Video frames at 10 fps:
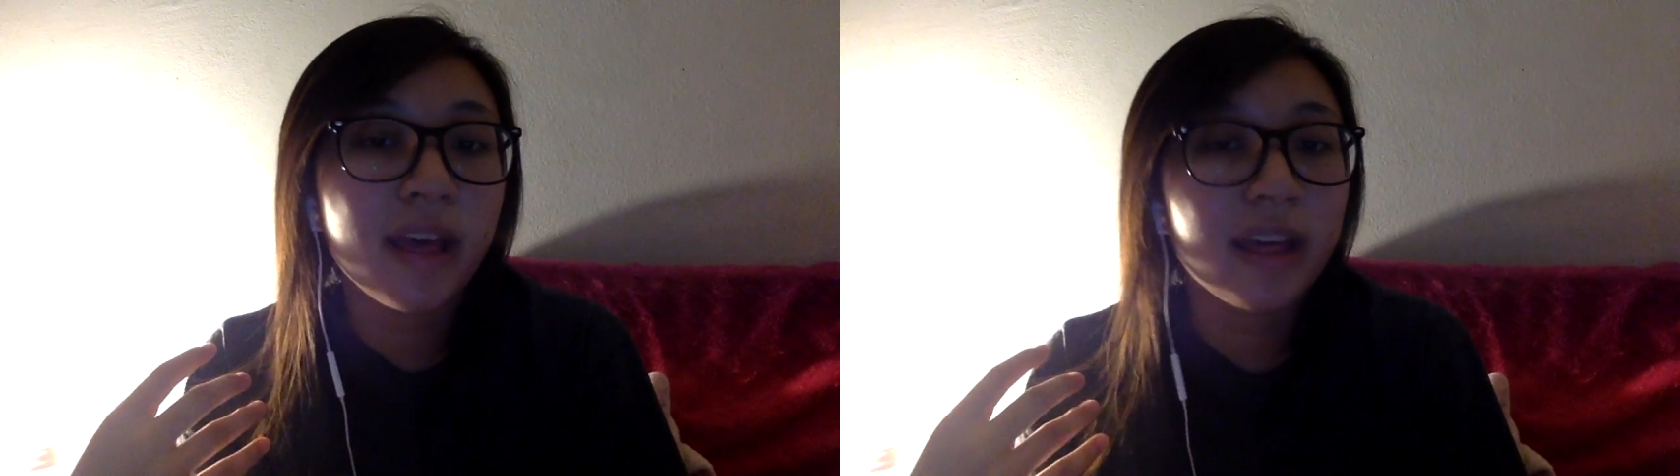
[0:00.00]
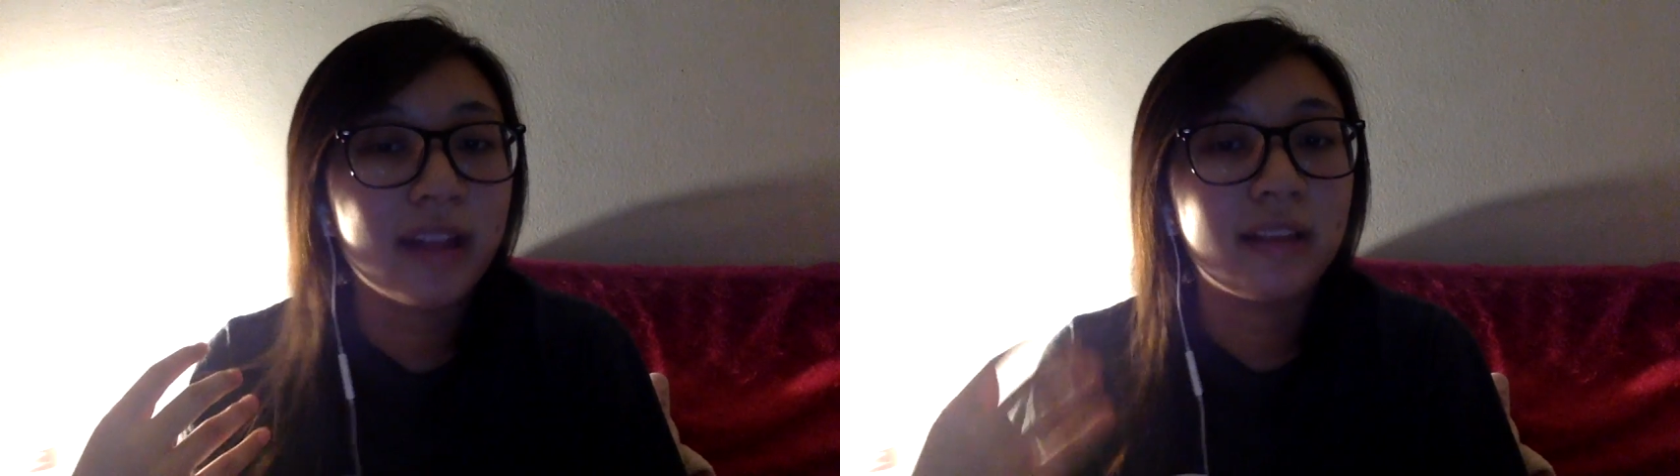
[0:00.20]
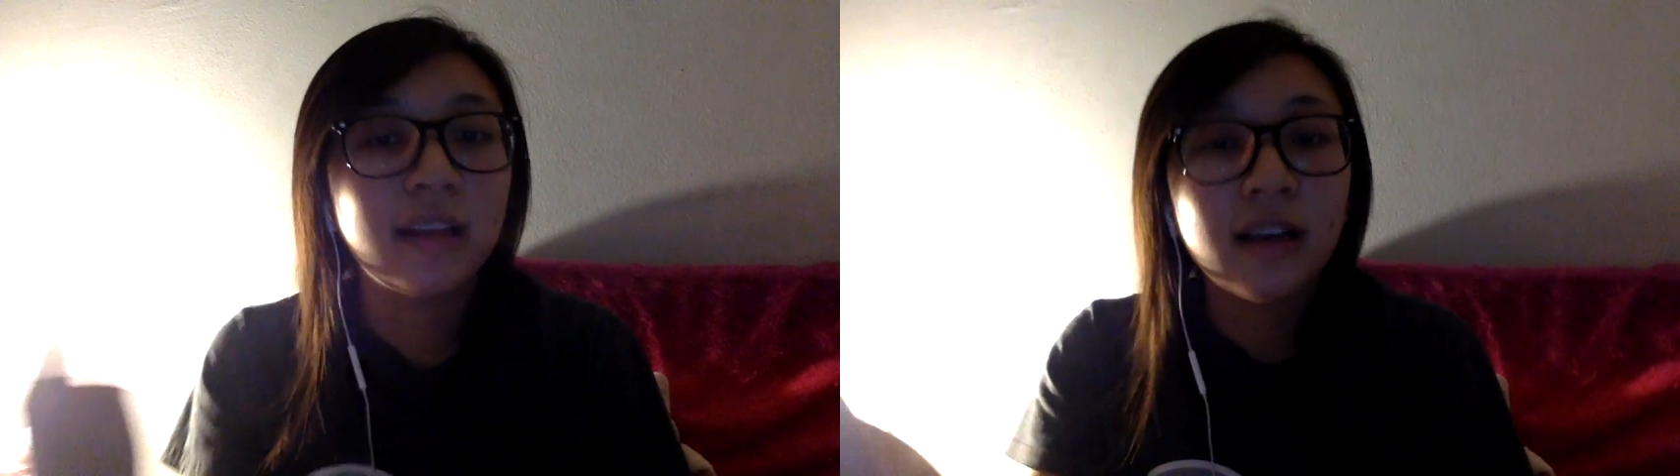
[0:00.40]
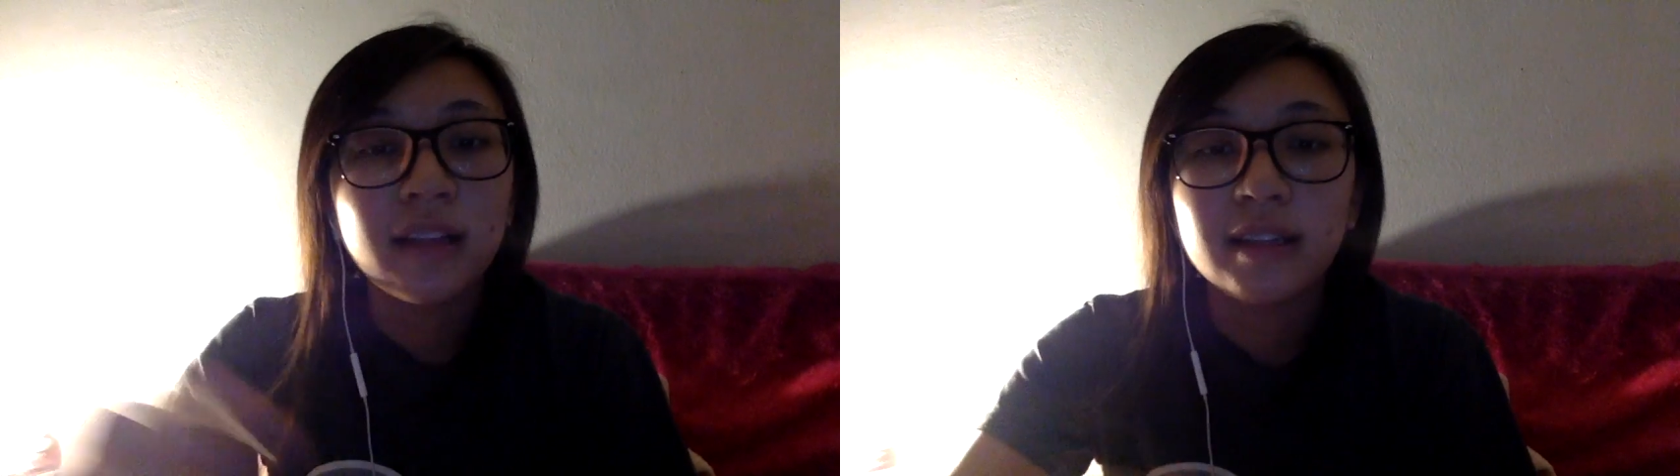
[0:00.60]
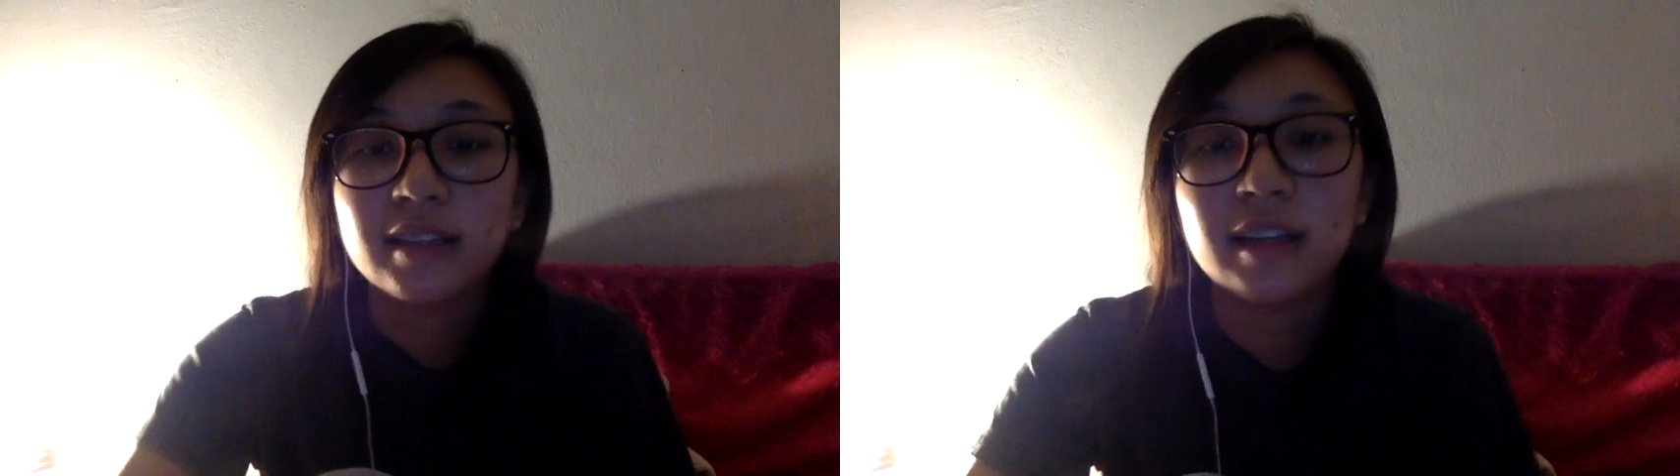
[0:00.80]
and
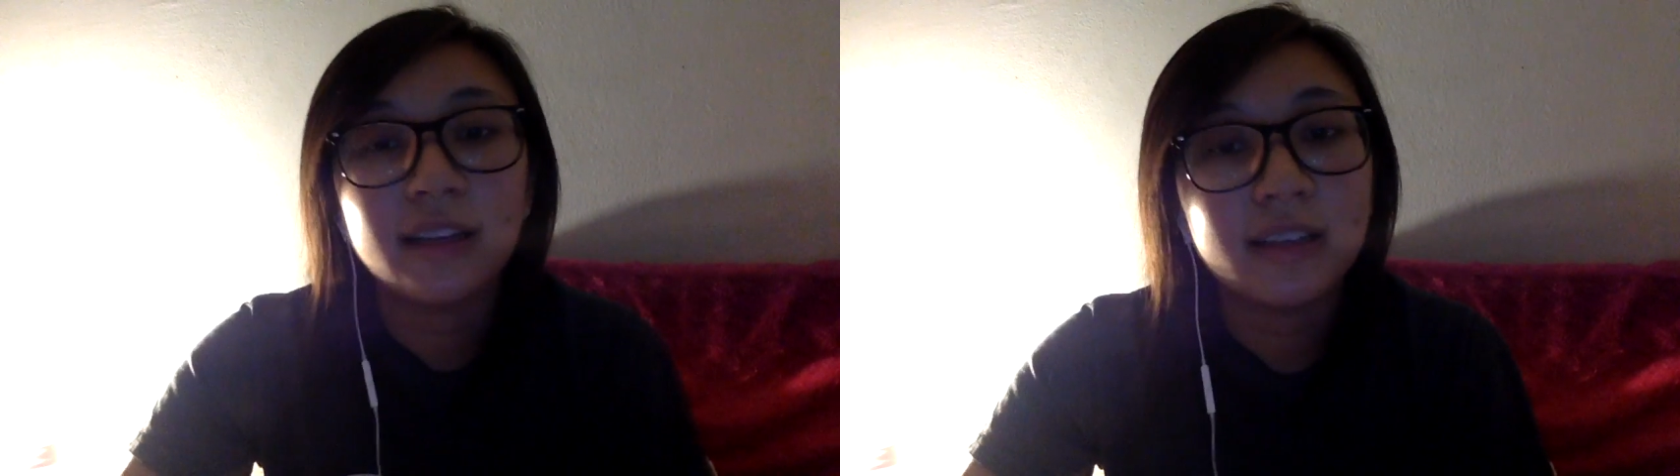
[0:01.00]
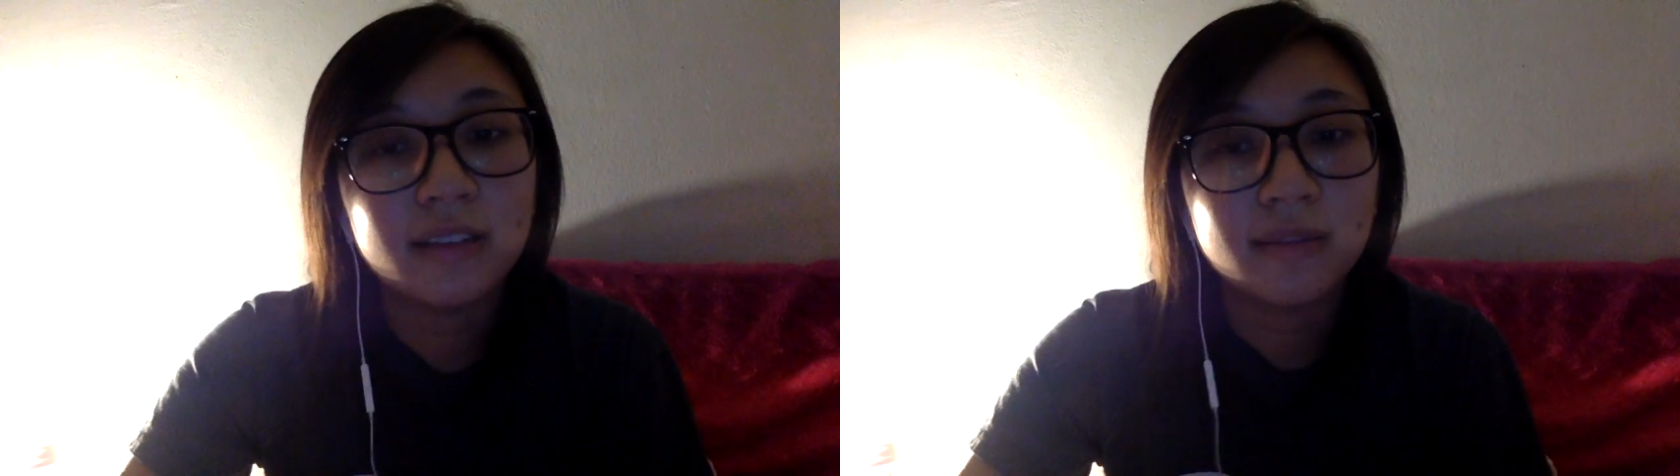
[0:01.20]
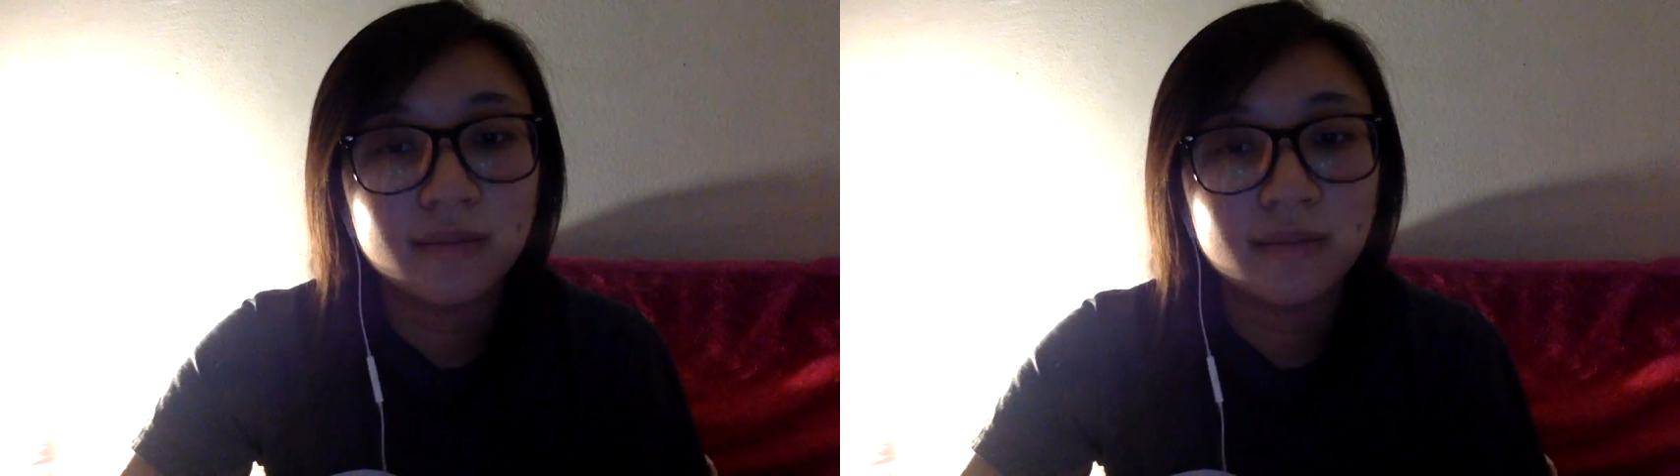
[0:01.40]
they